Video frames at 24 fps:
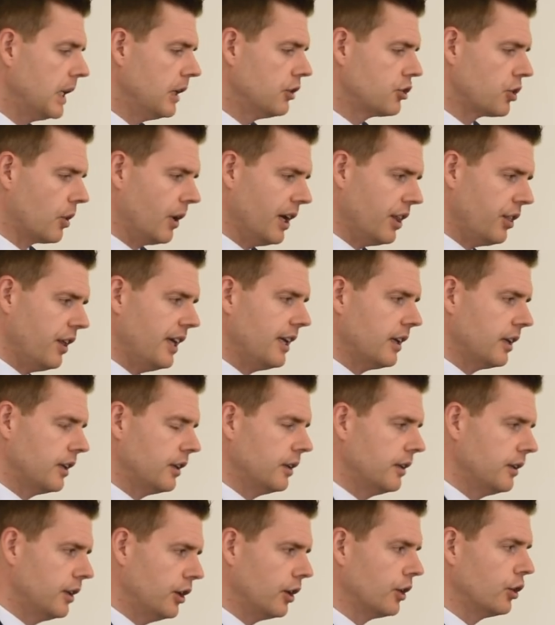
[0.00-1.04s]
So I think,
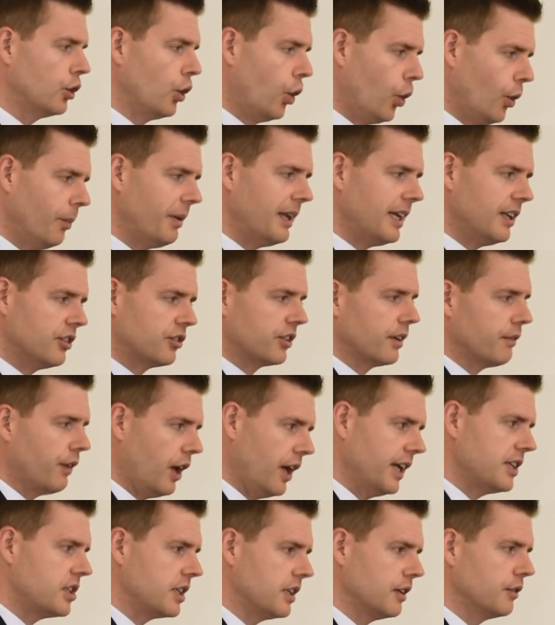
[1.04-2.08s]
you know, Corbyn is
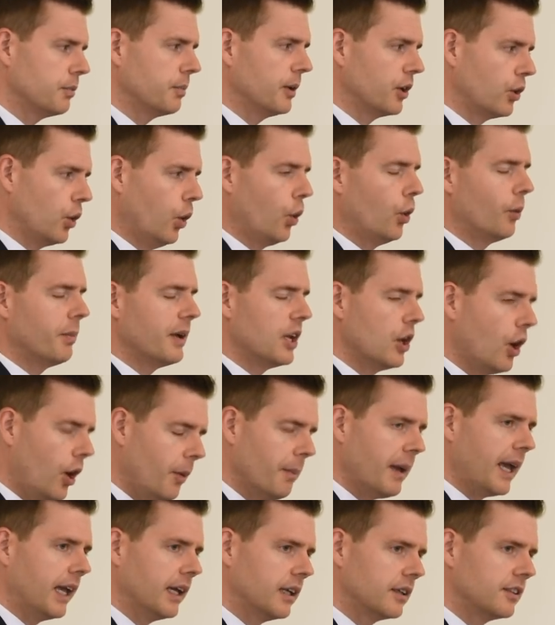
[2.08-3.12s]
divisive, but
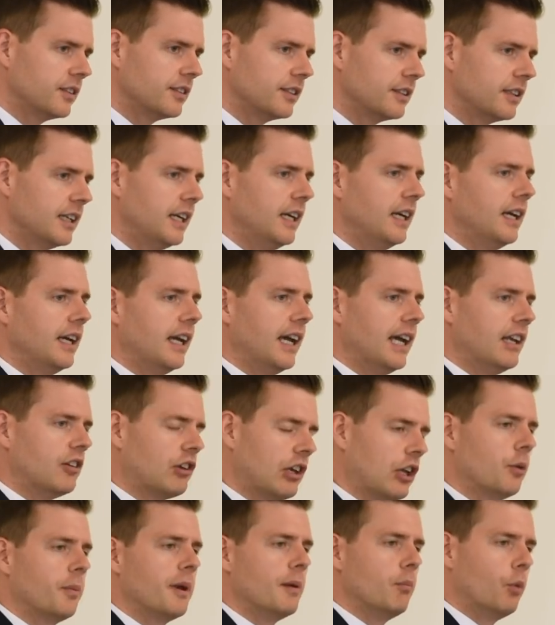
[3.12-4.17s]
Corbynomics is a
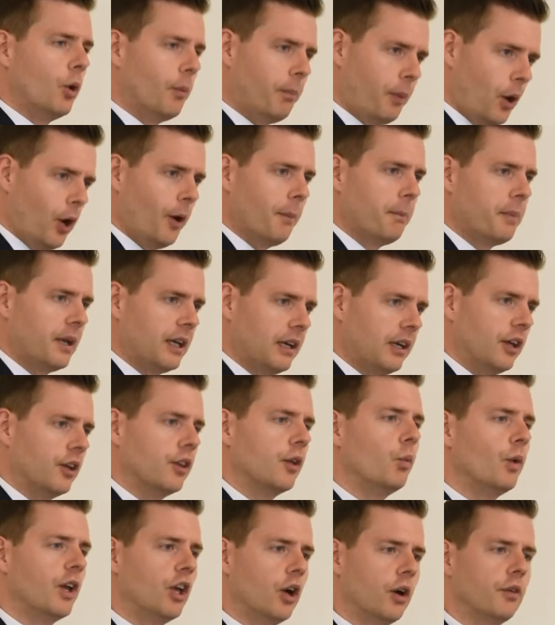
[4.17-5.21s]
little bit more popular
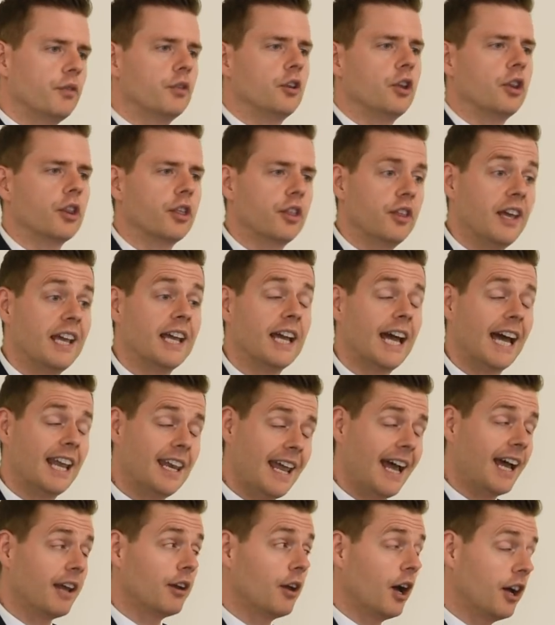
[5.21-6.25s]
than we often think.
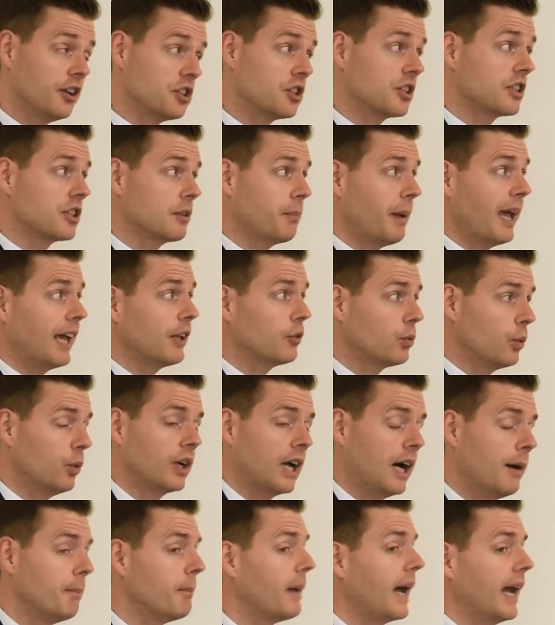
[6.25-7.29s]
And that, I suspect, will
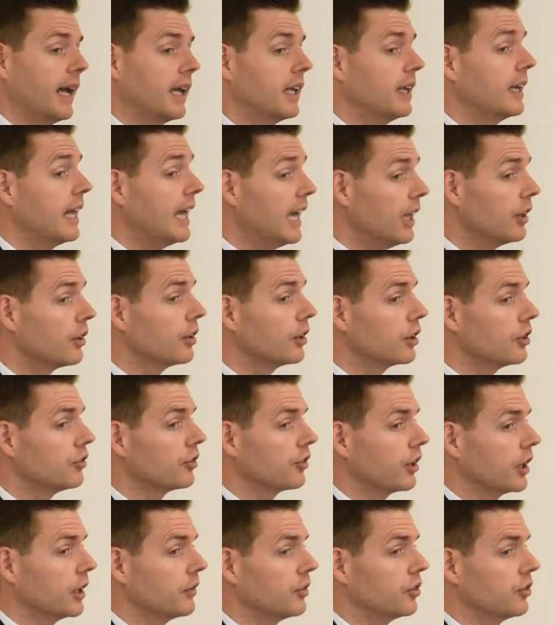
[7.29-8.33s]
come back and hit the
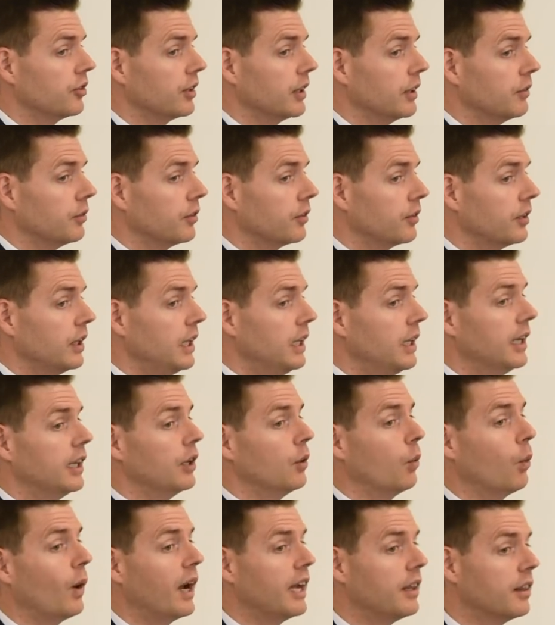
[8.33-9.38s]
Conservatives
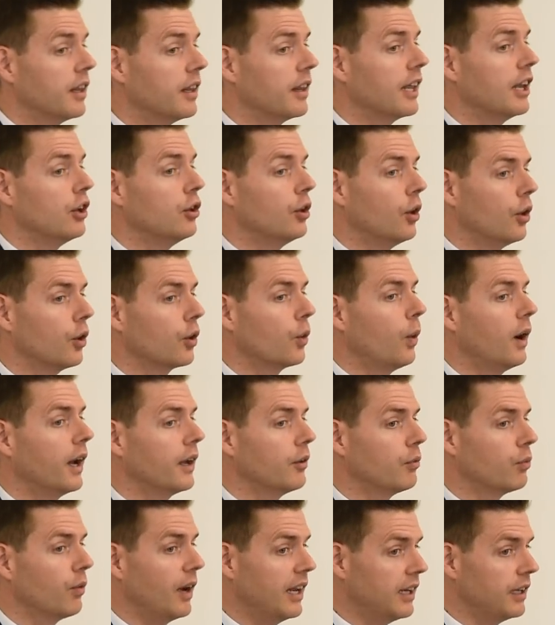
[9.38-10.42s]
in a way that they're not
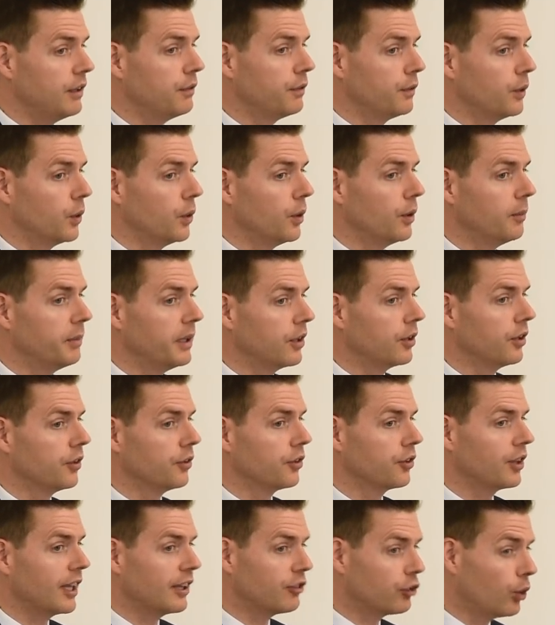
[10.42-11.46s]
quite ready for,
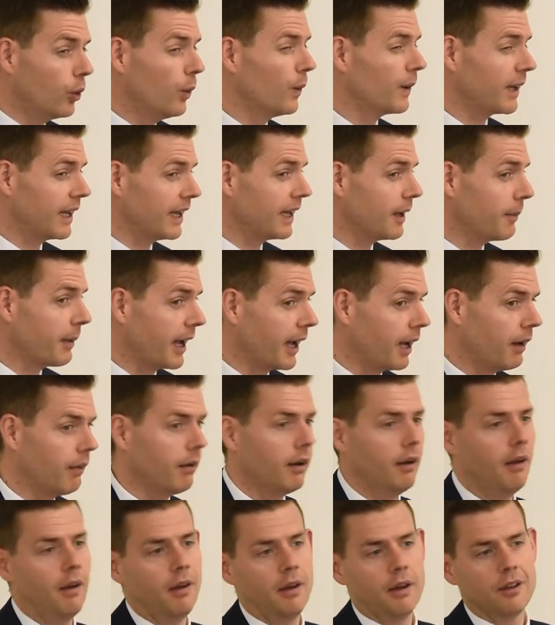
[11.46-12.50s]
because they're talking
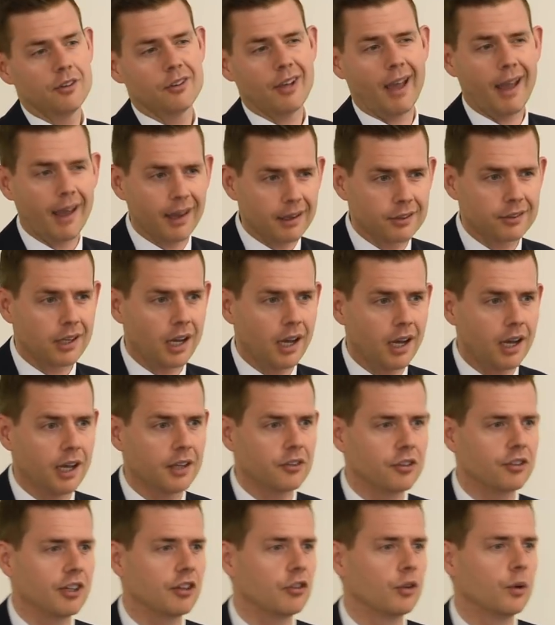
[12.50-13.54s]
about tax
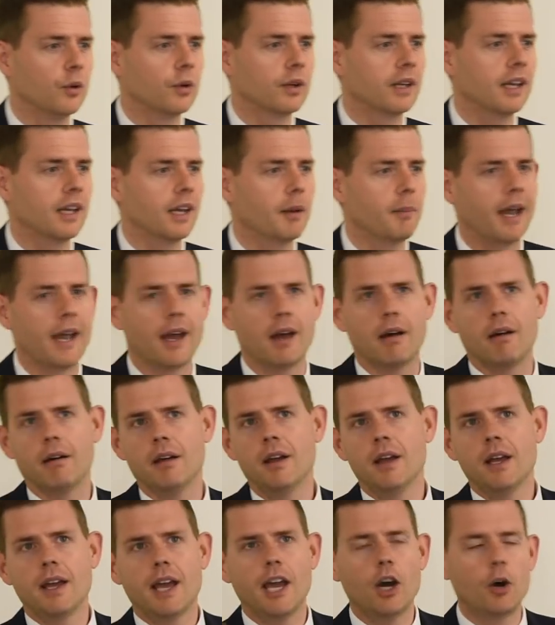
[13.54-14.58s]
cuts, they're talking about
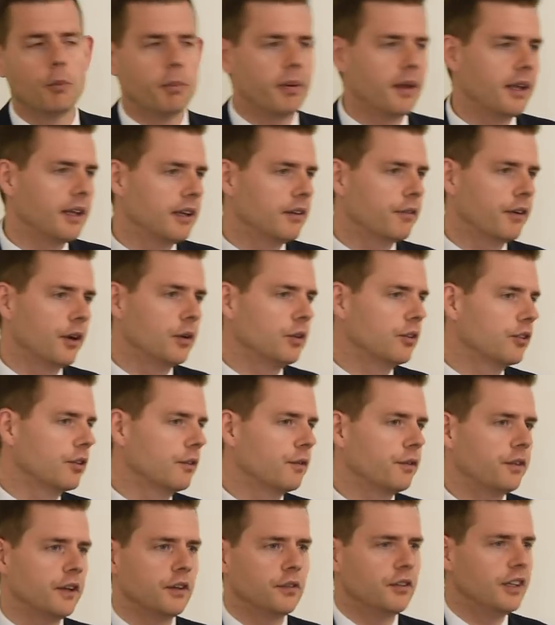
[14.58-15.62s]
helping folks
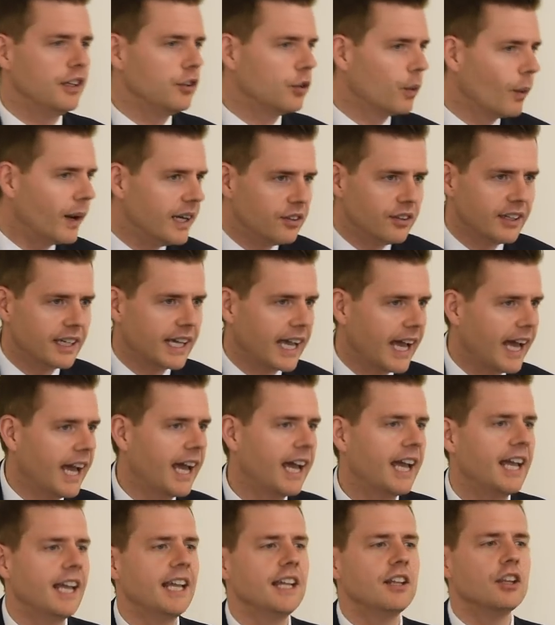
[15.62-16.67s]
on 50 to
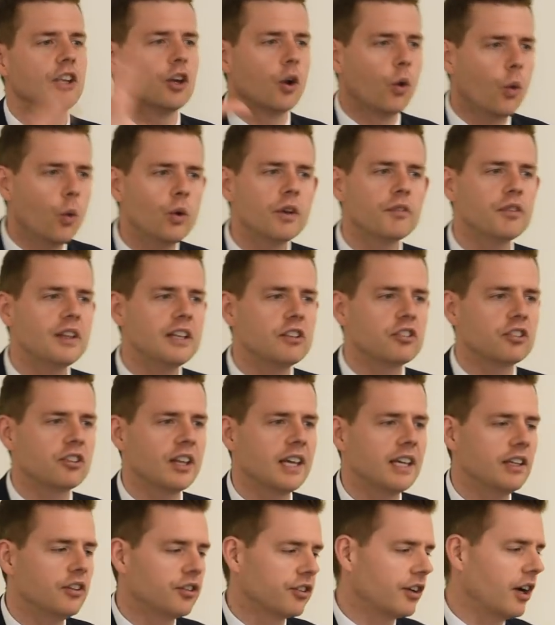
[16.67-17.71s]
80K, you know, all of these
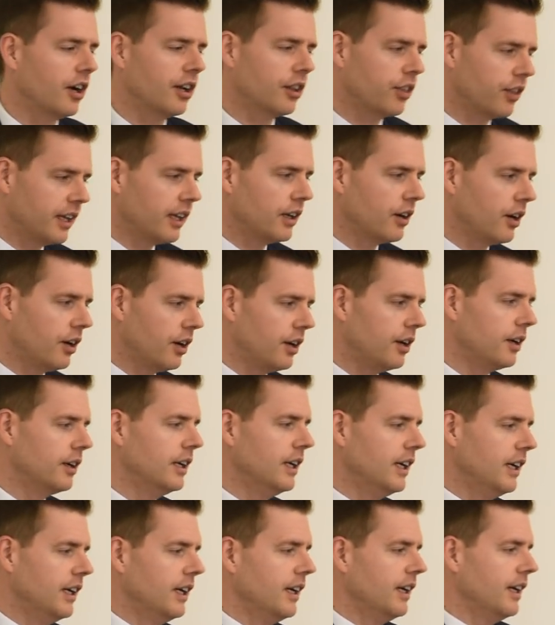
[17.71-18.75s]
things that I think are,
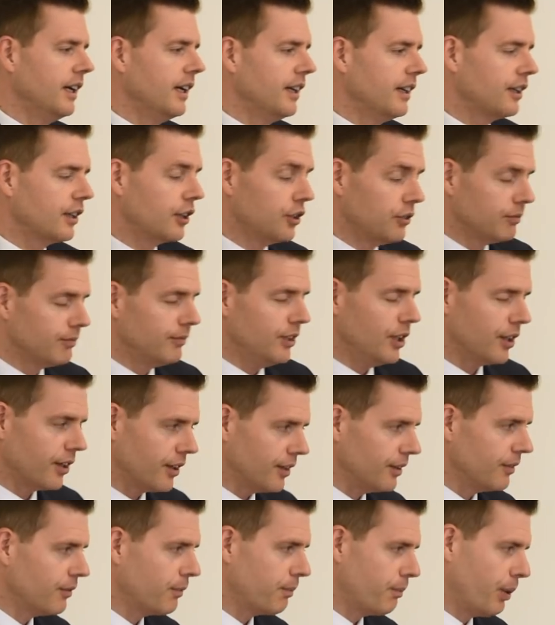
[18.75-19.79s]
you
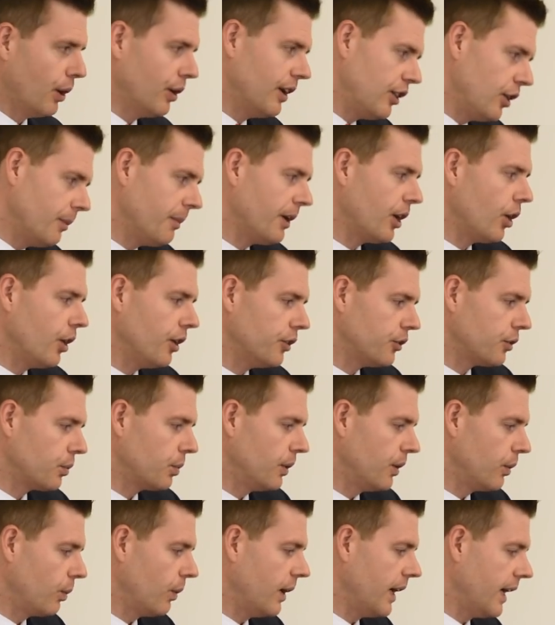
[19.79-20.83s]
know, putting them at odds
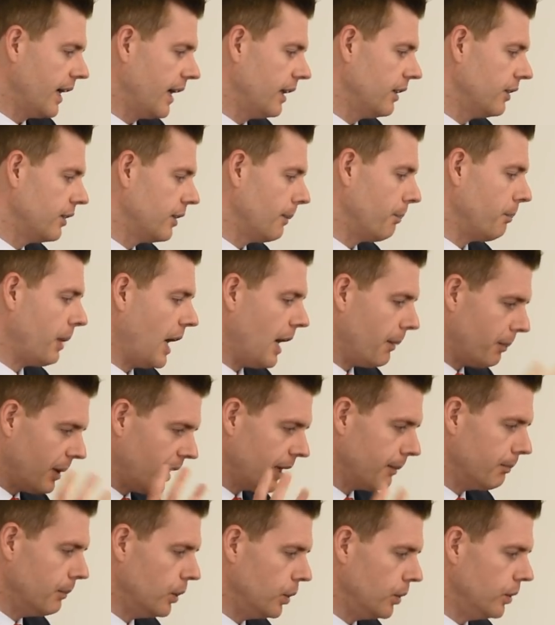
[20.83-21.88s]
with where the
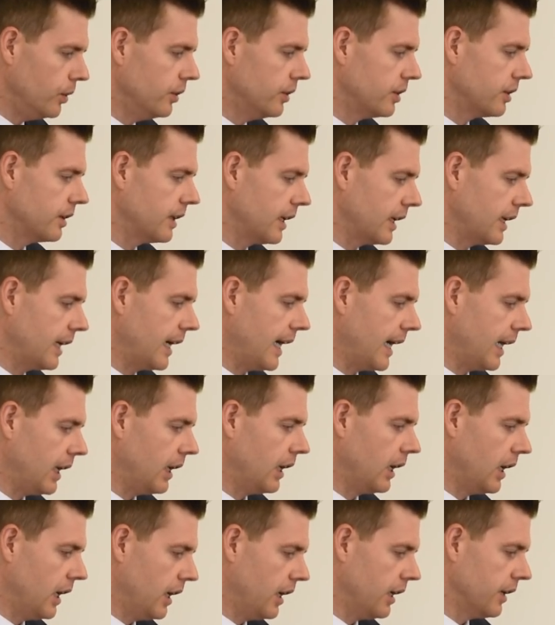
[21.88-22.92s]
public mood at
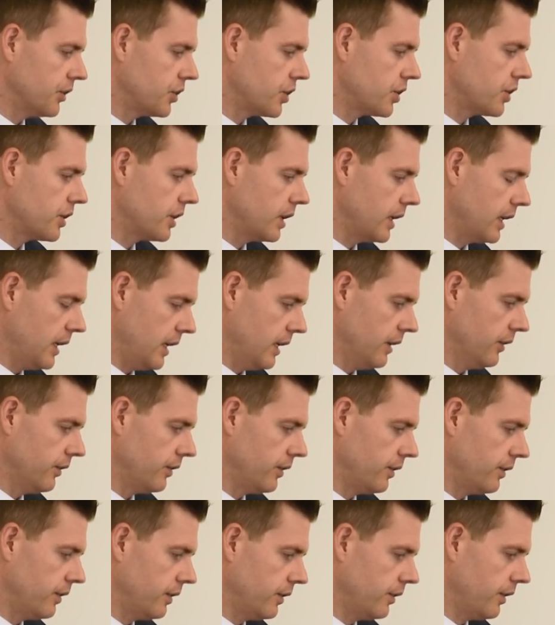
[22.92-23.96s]
large
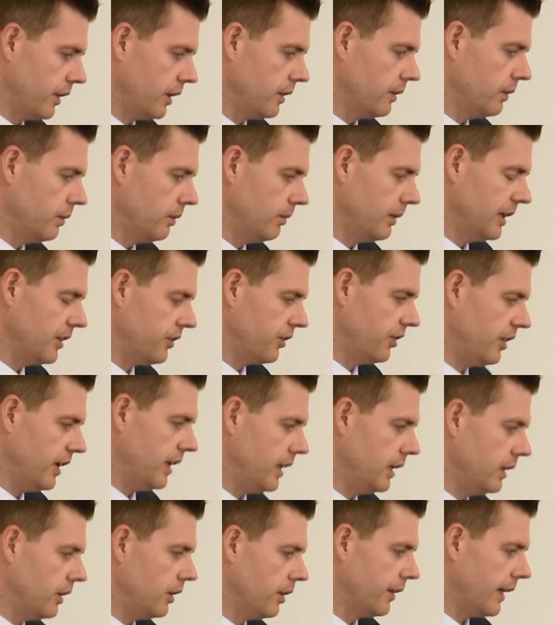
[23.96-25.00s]
is. So let's
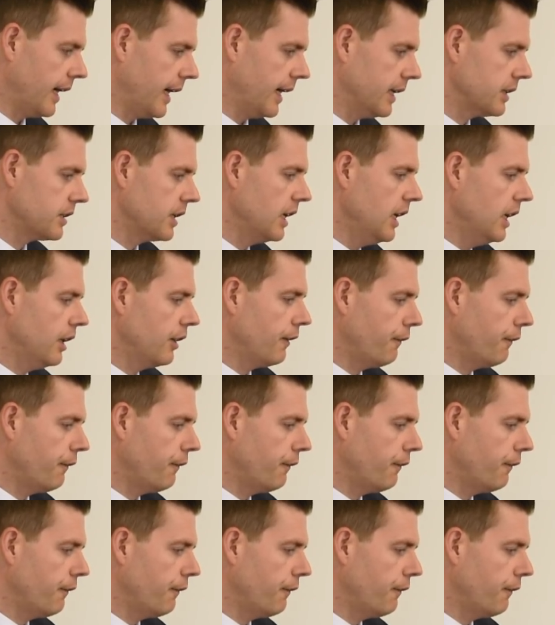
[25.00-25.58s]
see on that.